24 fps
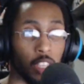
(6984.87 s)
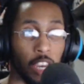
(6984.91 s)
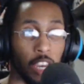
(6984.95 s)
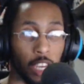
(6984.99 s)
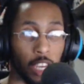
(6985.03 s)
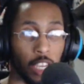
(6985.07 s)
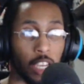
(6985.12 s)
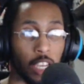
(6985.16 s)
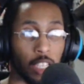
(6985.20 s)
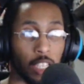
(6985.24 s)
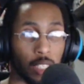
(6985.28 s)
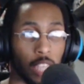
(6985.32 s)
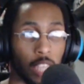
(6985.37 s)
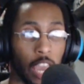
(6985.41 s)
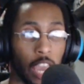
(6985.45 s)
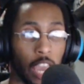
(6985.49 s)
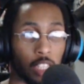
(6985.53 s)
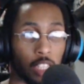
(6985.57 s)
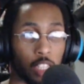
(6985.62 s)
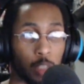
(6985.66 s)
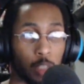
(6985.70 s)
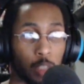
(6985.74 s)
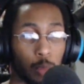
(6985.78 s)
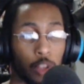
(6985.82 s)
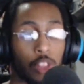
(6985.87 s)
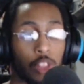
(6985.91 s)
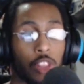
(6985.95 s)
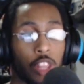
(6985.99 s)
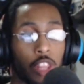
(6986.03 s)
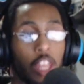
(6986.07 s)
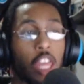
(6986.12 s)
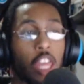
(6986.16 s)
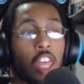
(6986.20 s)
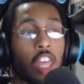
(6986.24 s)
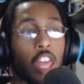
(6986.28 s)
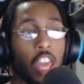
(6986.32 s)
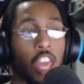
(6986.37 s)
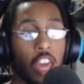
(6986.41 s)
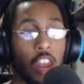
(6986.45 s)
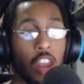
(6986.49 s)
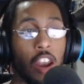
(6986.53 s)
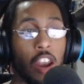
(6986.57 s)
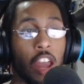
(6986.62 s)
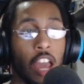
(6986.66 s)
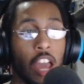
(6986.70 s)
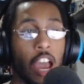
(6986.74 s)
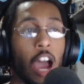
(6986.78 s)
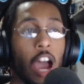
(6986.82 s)
exactly. But and
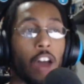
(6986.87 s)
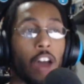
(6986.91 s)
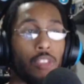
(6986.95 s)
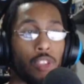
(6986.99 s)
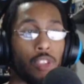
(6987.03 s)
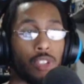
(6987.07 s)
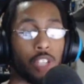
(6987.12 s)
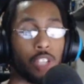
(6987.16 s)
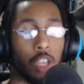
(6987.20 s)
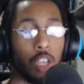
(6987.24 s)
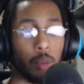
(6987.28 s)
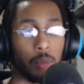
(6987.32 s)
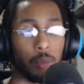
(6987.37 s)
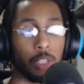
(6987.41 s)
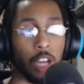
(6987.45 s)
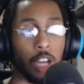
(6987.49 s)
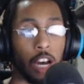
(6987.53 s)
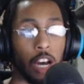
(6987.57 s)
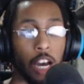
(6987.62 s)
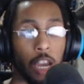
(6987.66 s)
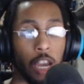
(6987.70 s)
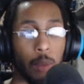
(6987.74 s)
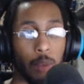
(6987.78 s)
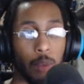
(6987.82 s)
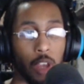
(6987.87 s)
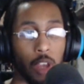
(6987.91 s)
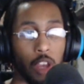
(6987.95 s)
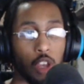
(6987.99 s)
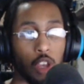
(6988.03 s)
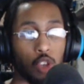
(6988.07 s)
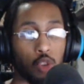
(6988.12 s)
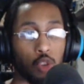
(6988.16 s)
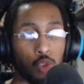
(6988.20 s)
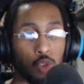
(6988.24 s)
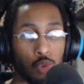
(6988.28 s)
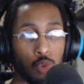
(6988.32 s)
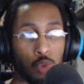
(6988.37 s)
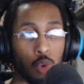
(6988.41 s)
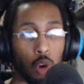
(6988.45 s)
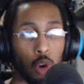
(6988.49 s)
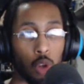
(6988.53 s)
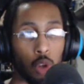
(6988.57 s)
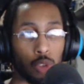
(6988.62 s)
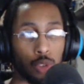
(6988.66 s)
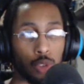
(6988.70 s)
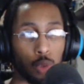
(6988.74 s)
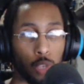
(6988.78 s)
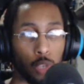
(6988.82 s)
at the same time, you're
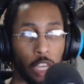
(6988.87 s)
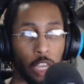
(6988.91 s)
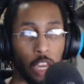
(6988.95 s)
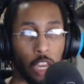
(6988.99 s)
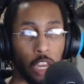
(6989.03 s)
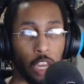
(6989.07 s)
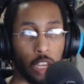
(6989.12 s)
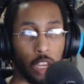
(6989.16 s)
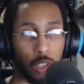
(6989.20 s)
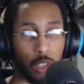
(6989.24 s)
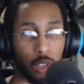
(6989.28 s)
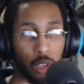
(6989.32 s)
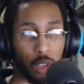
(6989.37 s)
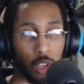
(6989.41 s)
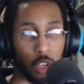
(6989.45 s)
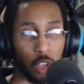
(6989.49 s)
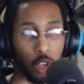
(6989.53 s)
also getting